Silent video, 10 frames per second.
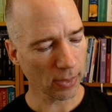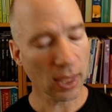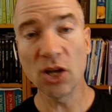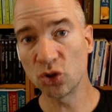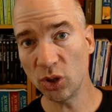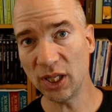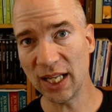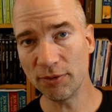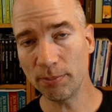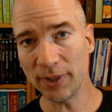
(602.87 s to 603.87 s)
should
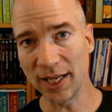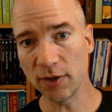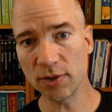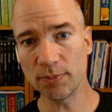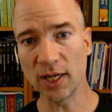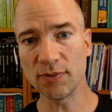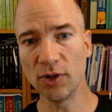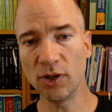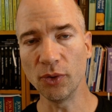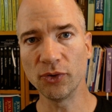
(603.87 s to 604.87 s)
leave plenty of space for
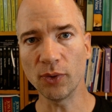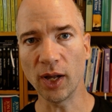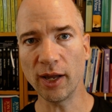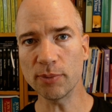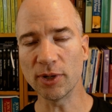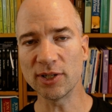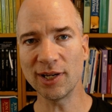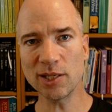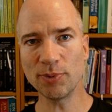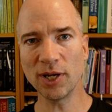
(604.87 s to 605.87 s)
notes. So I like my
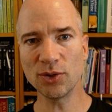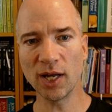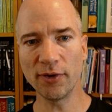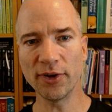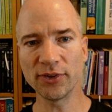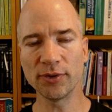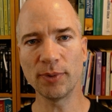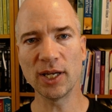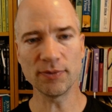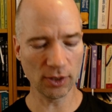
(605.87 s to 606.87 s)
Shakespeare to have lots of
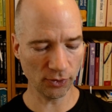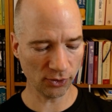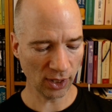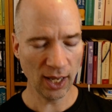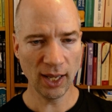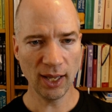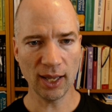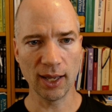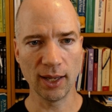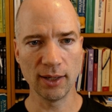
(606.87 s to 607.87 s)
space for notes,
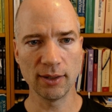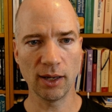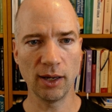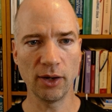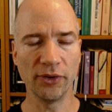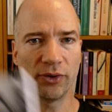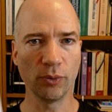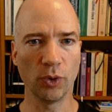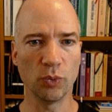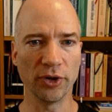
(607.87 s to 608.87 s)
and I also
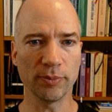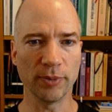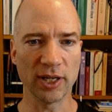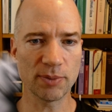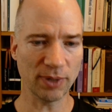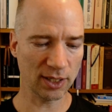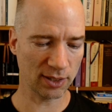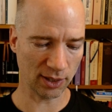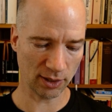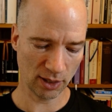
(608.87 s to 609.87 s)
would want my
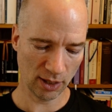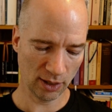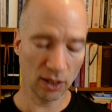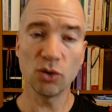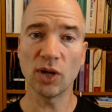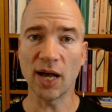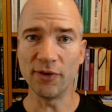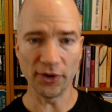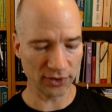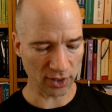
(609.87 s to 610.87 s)
Spenser to have
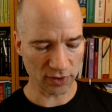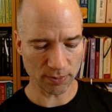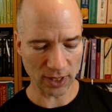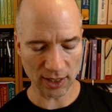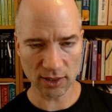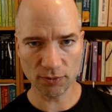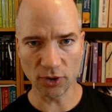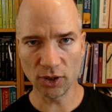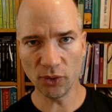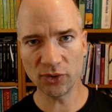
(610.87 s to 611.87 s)
lots of space for
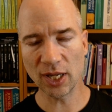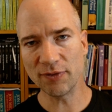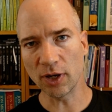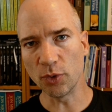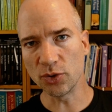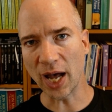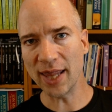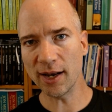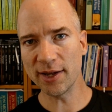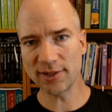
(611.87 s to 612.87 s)
notes. If I want to
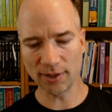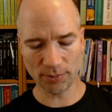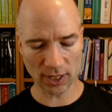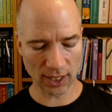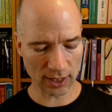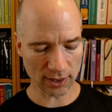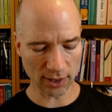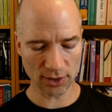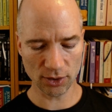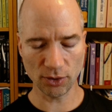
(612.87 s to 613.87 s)
analyze something, it's
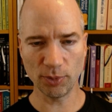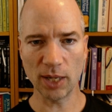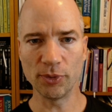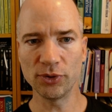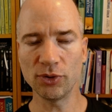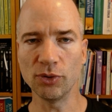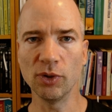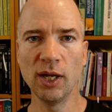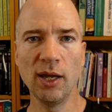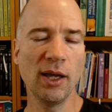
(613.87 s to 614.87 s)
nice to be able to
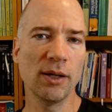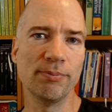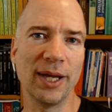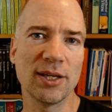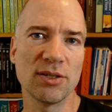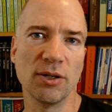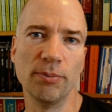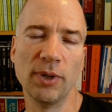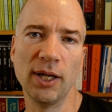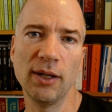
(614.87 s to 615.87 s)
make
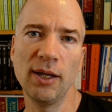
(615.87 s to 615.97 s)
some